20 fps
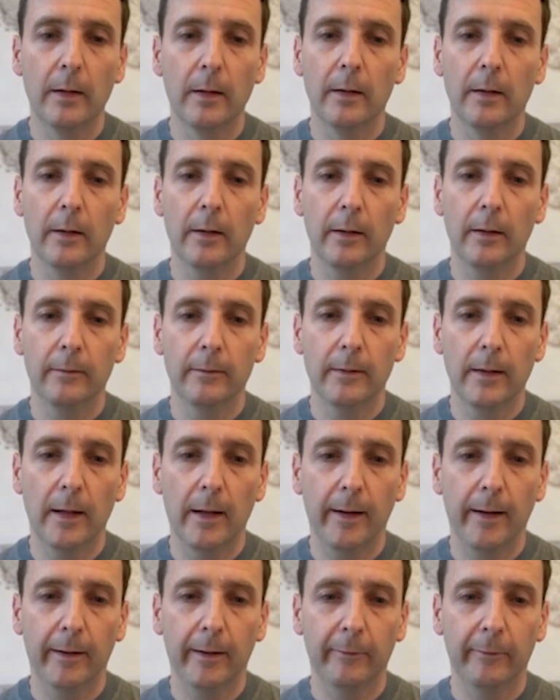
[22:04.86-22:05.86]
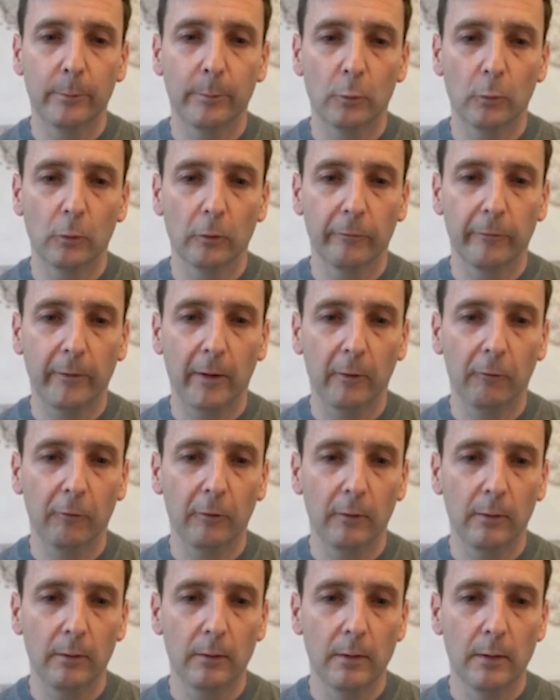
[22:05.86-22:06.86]
in the Export section,
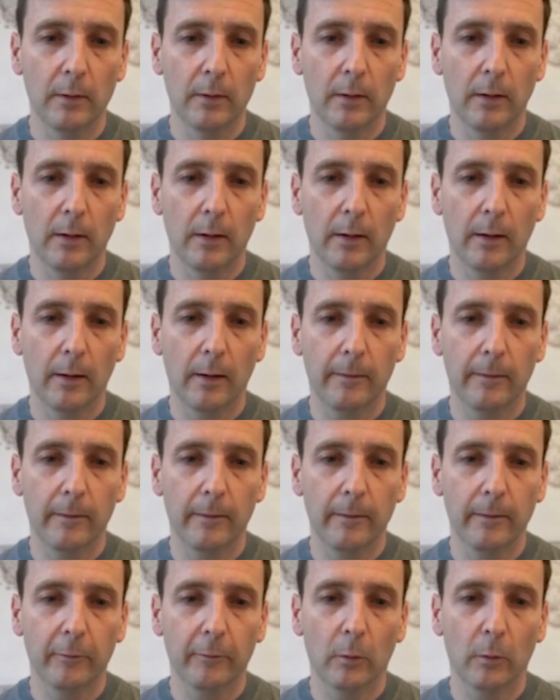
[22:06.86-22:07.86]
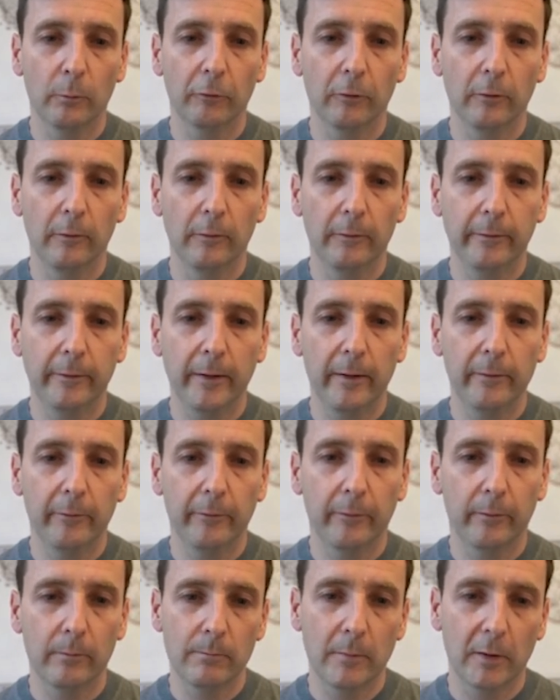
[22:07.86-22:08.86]
and then this option, Dense
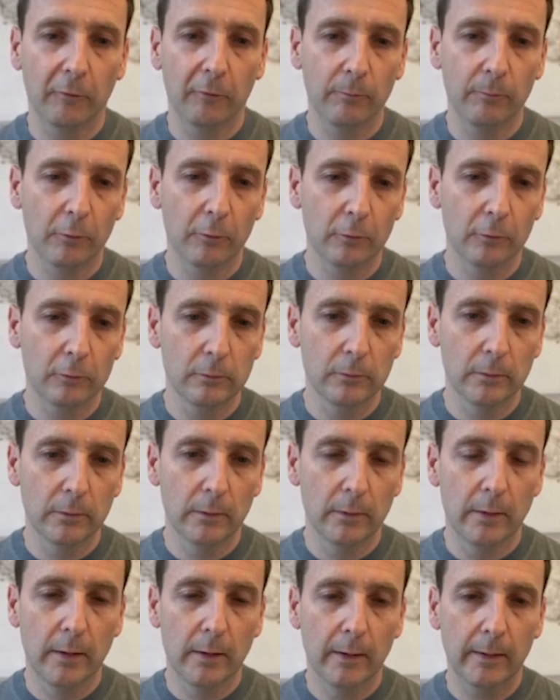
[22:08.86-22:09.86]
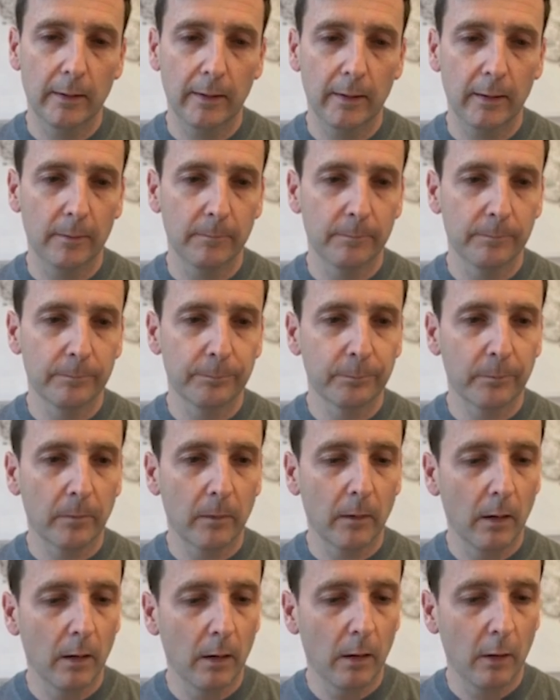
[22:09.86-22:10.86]
Mesh Model, click it.
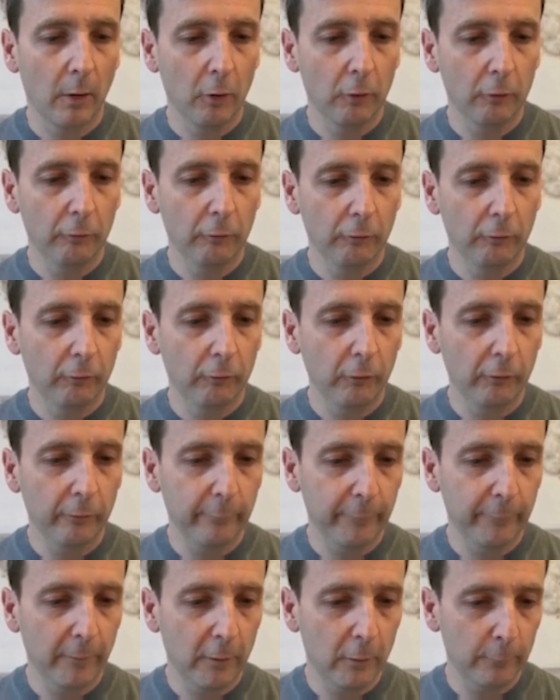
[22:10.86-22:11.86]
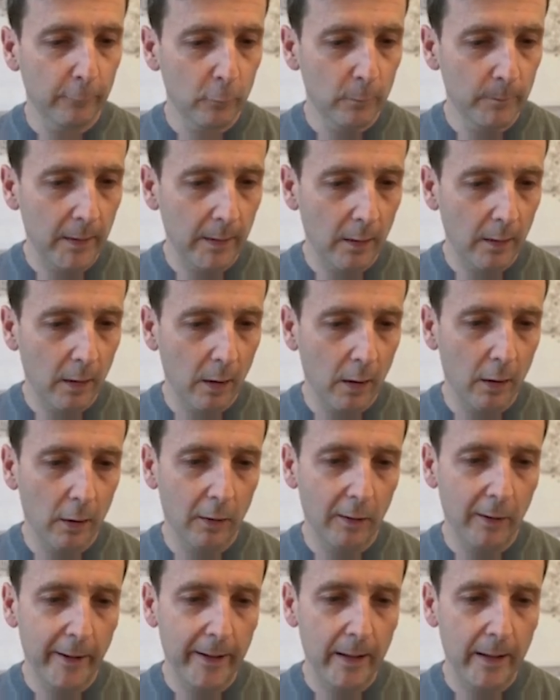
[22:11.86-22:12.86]
Choose a file format.
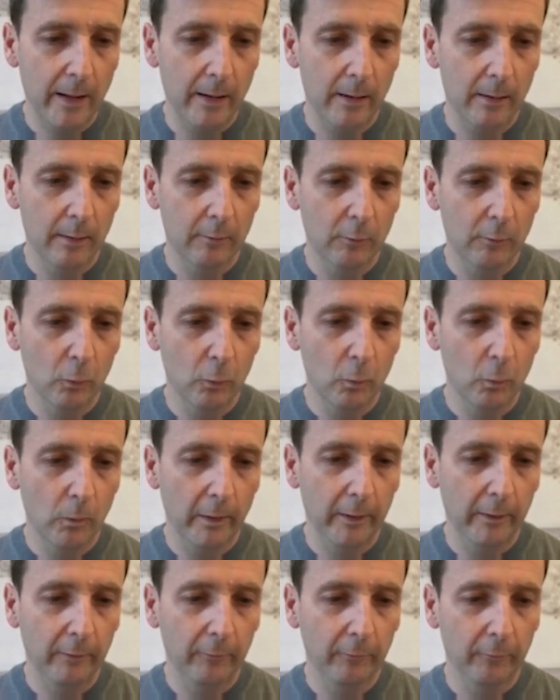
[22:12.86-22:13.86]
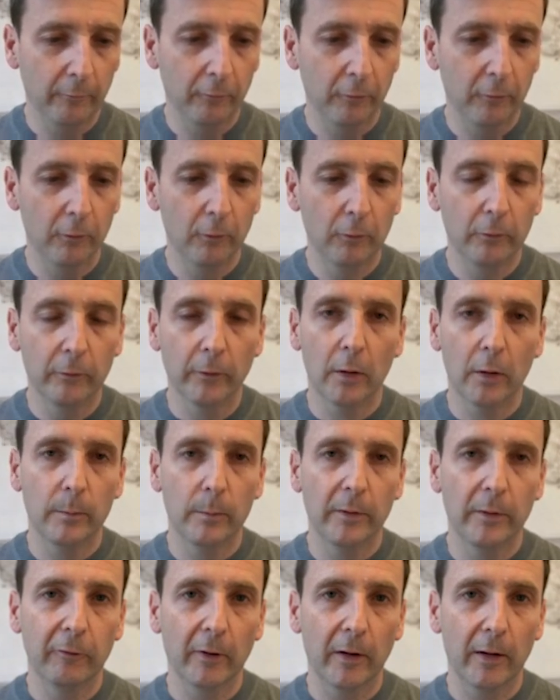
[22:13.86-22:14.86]
I always choose
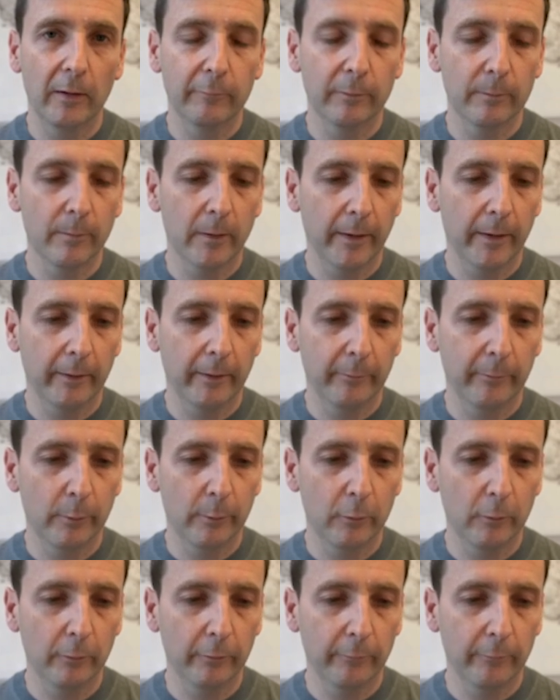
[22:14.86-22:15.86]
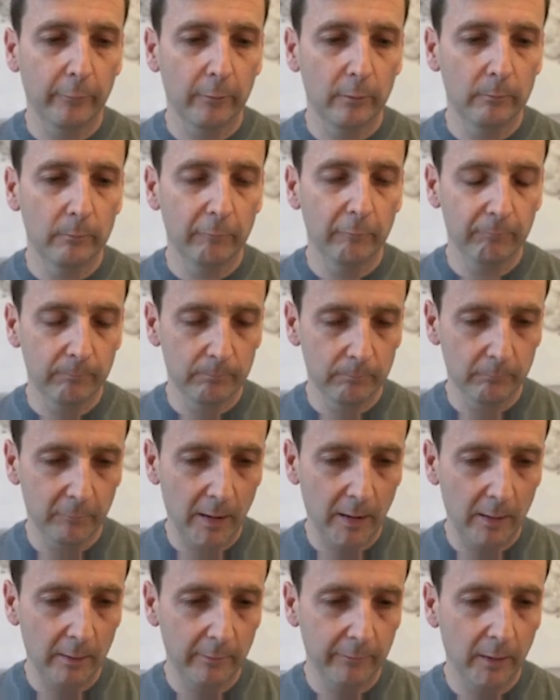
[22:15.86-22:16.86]
OBJ for my exports from Reality
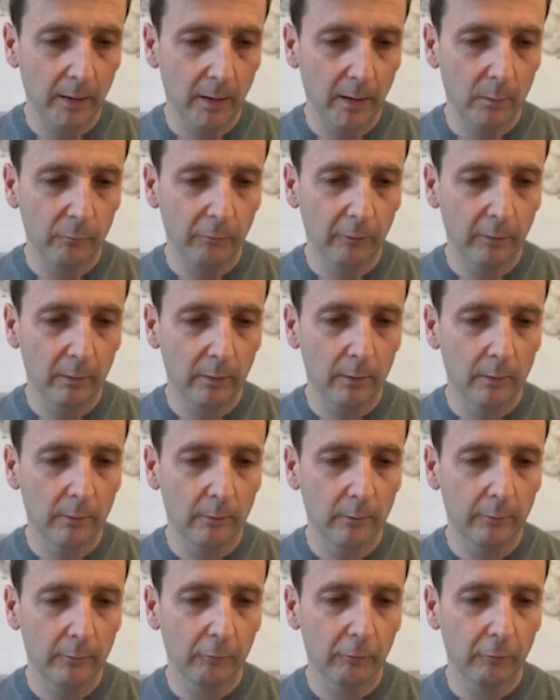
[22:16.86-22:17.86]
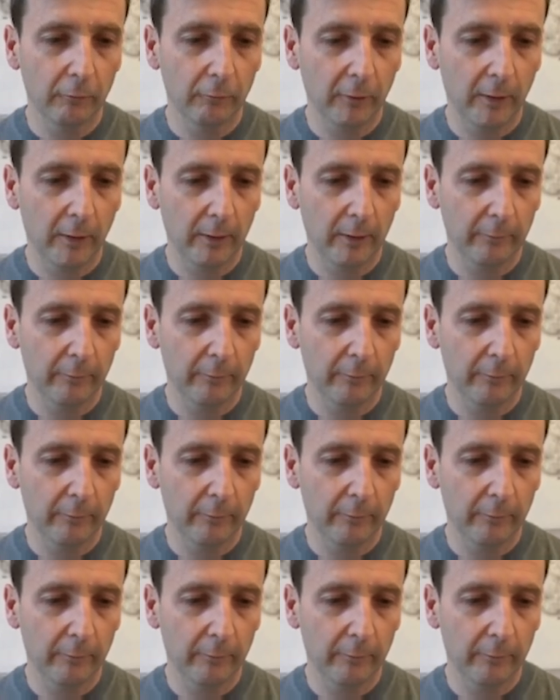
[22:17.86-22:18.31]
Capture, so just check it's